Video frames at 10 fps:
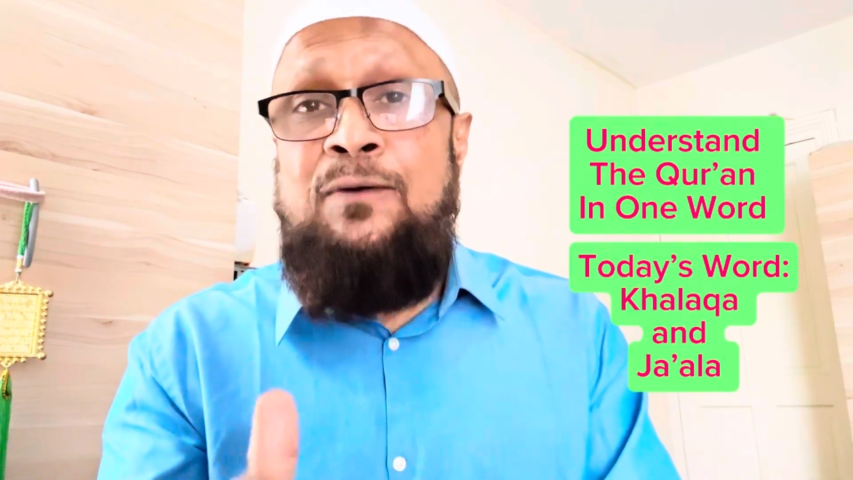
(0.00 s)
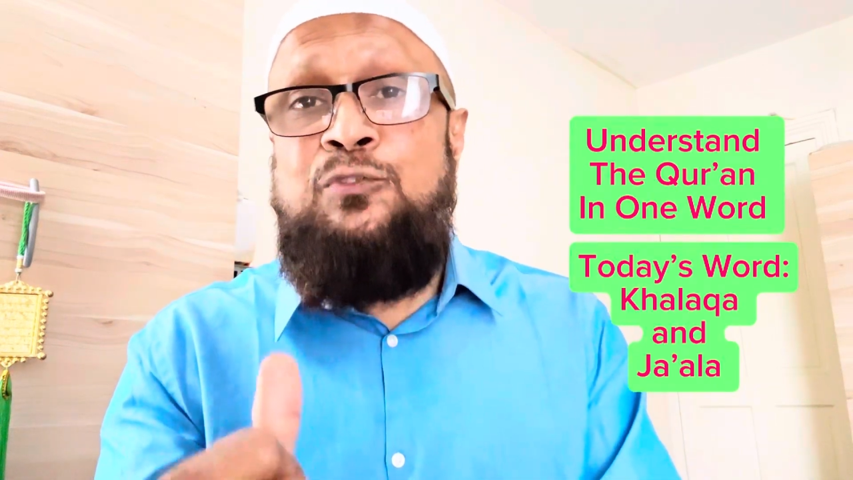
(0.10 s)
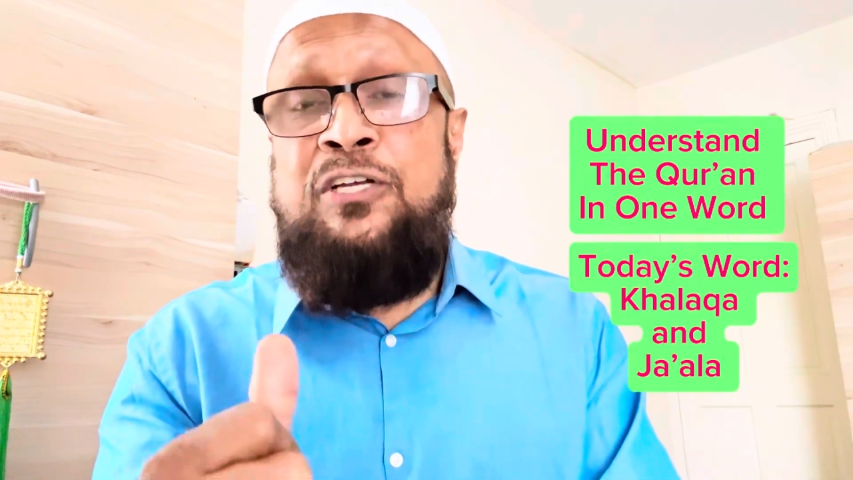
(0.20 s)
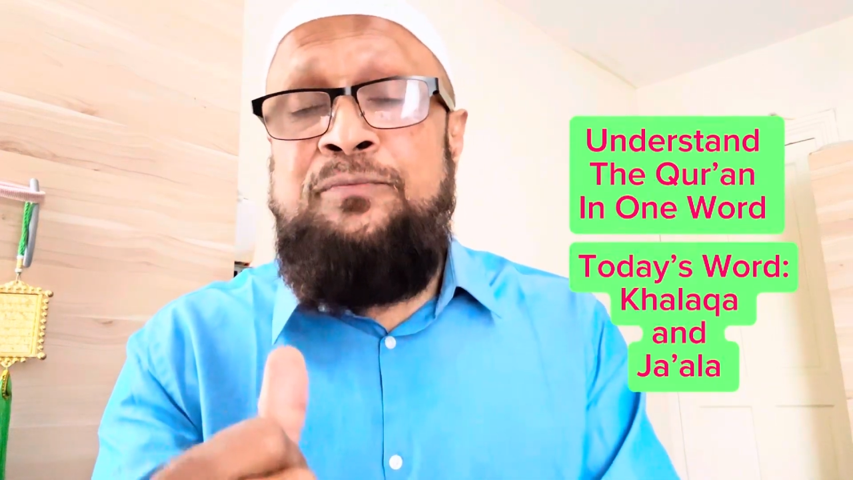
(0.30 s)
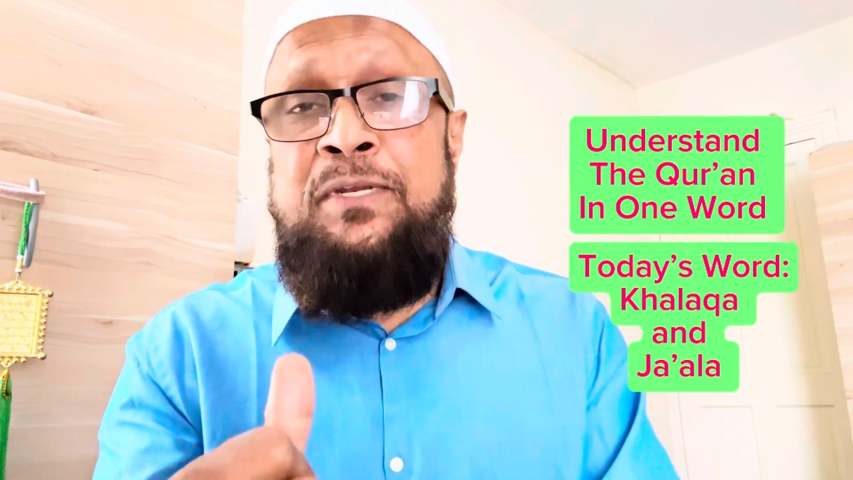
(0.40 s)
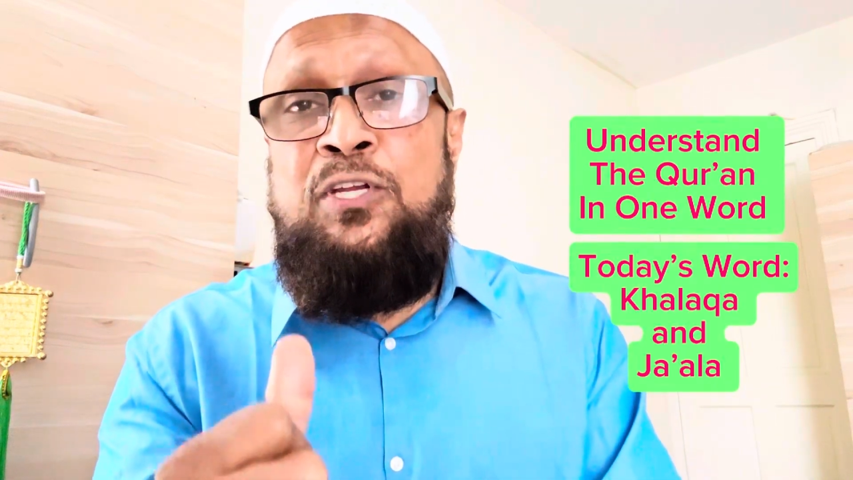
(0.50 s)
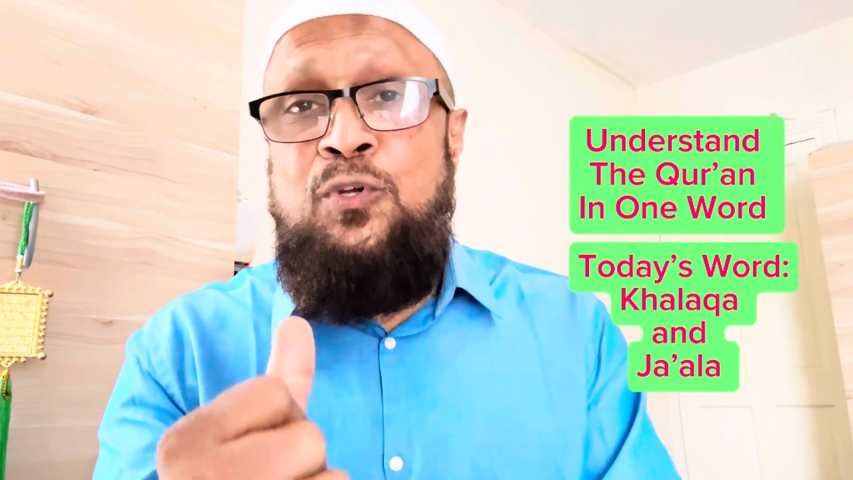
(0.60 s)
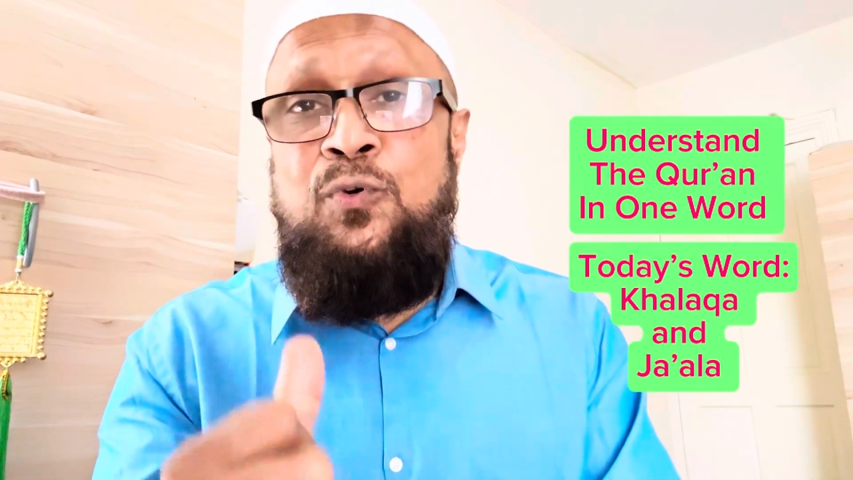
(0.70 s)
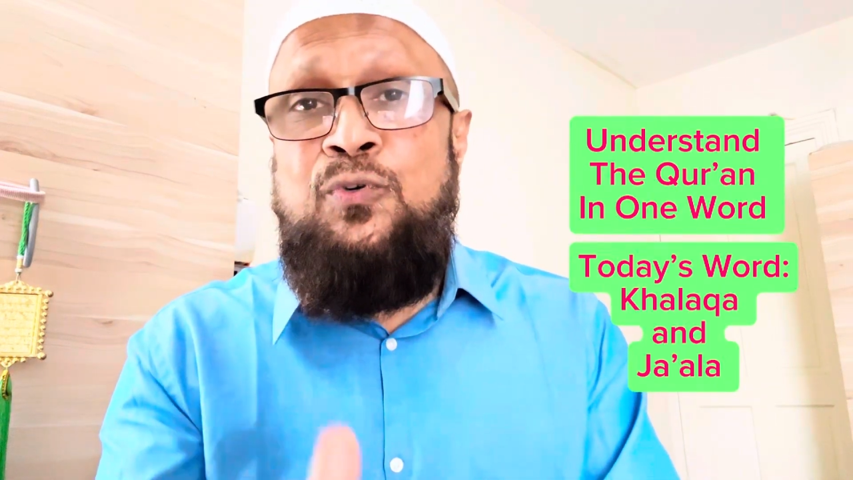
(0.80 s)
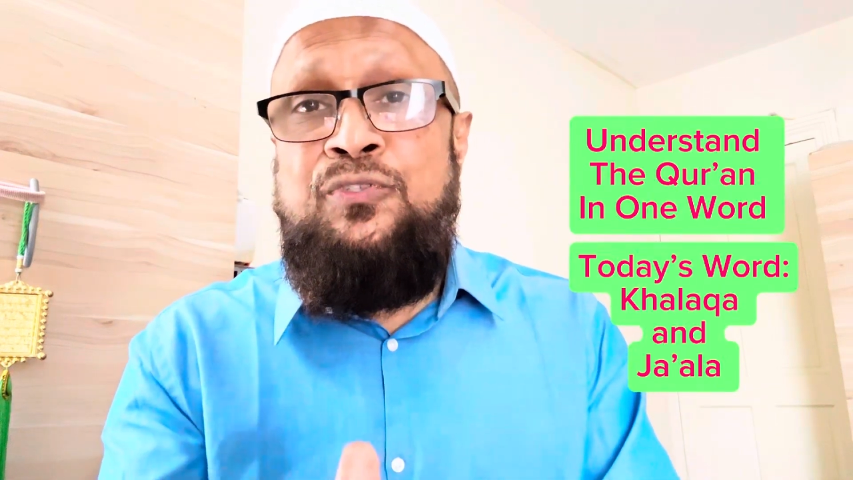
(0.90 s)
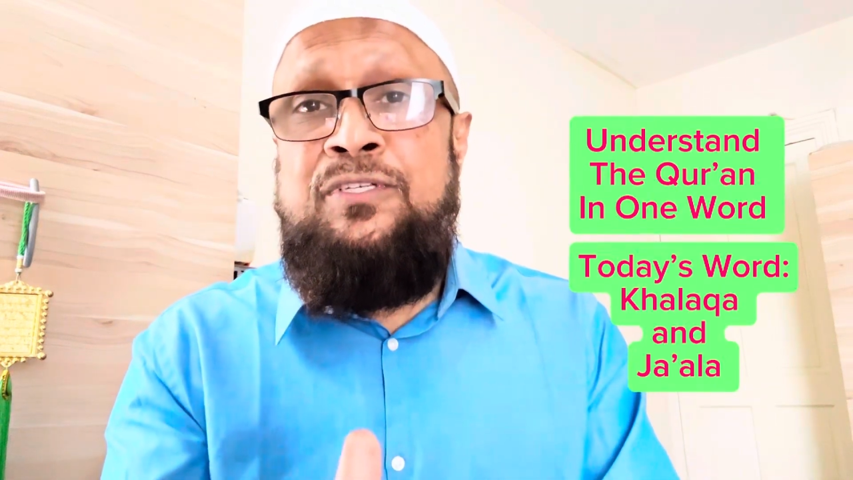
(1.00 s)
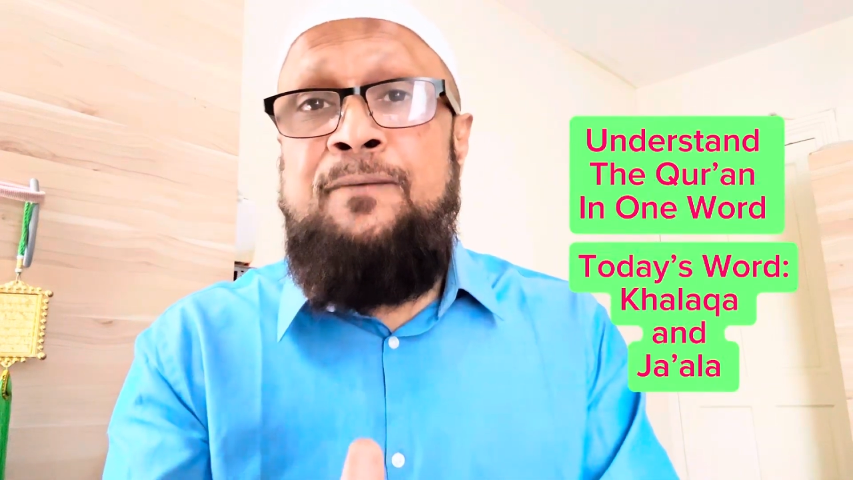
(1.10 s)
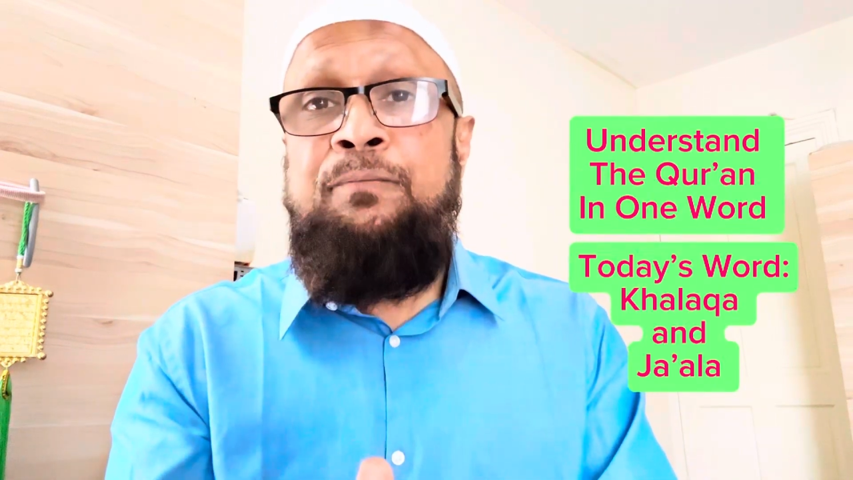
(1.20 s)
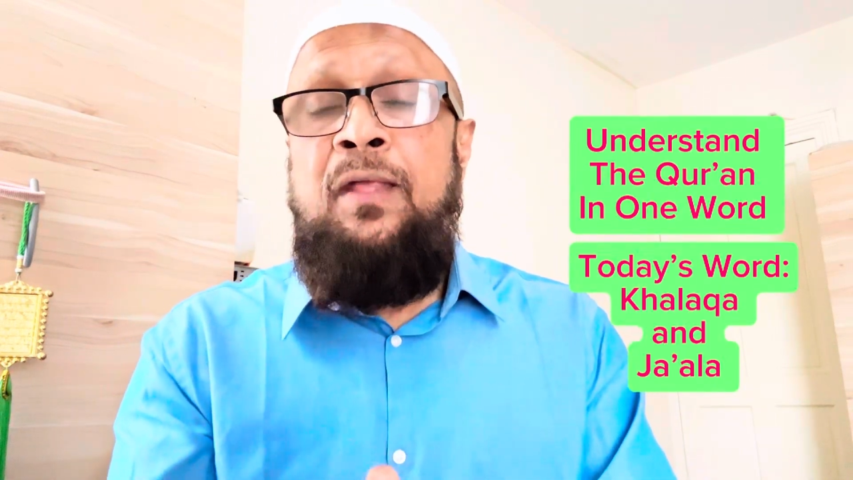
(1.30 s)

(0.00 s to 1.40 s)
which has been used